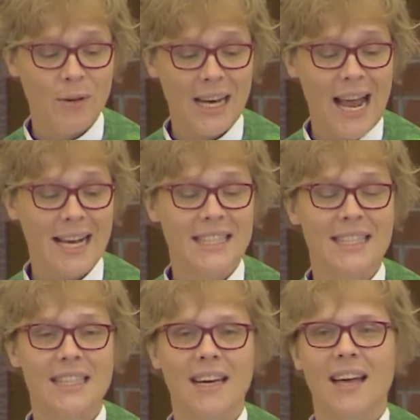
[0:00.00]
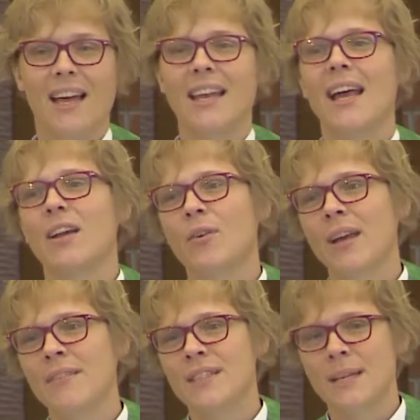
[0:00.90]
relax, and I
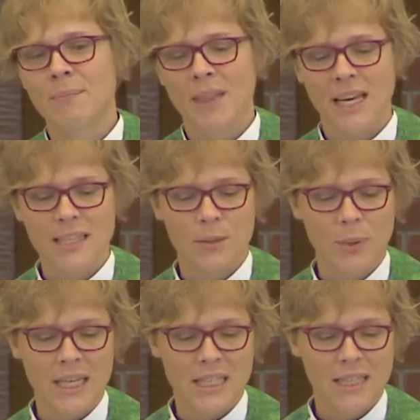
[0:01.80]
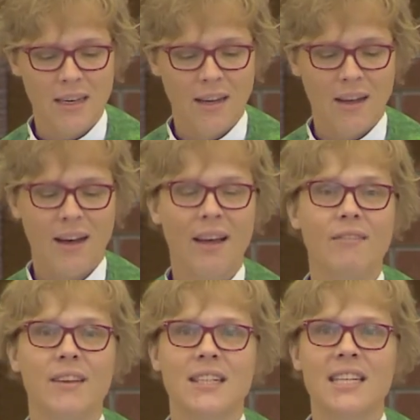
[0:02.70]
crave something sweet. I
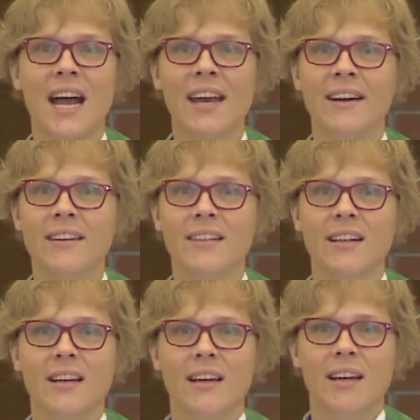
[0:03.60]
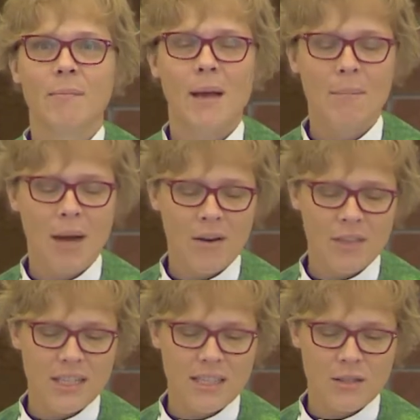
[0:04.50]
feel tired. My mouth
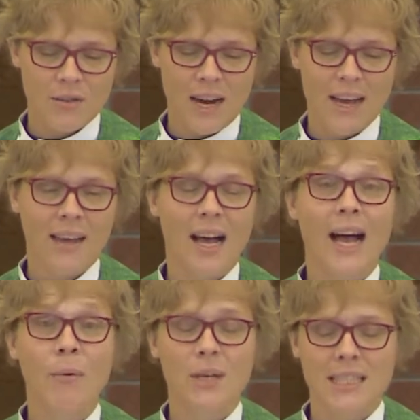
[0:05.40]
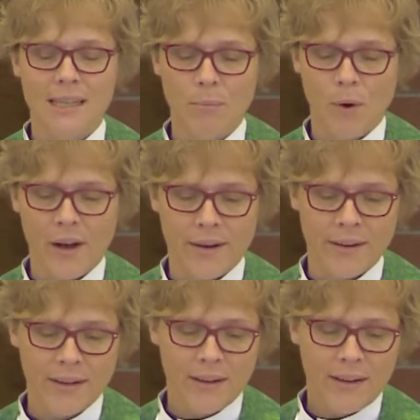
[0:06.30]
is dry. I want some
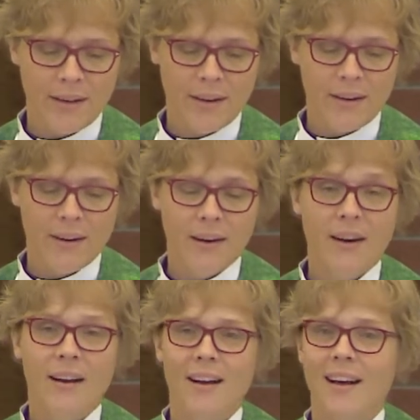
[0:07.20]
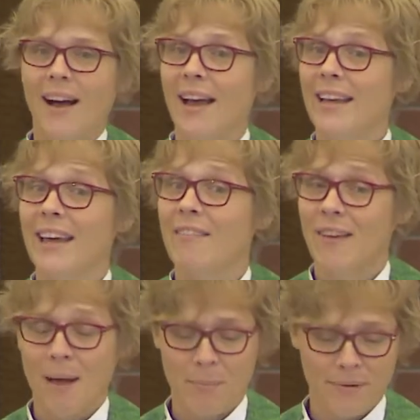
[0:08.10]
water. I gave
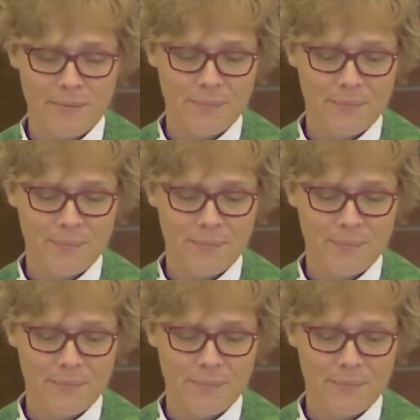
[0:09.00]
up.